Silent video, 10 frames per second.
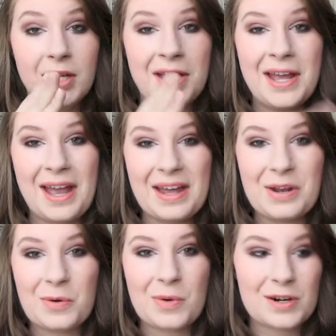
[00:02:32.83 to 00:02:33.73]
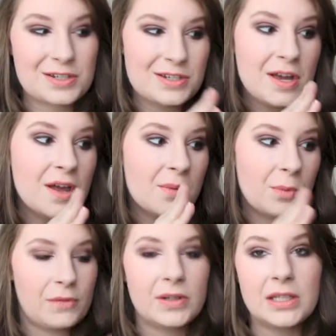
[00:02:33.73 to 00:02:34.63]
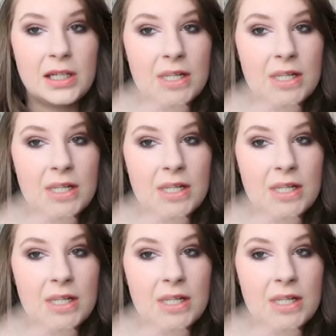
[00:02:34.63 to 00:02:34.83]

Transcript: and it works perfectly.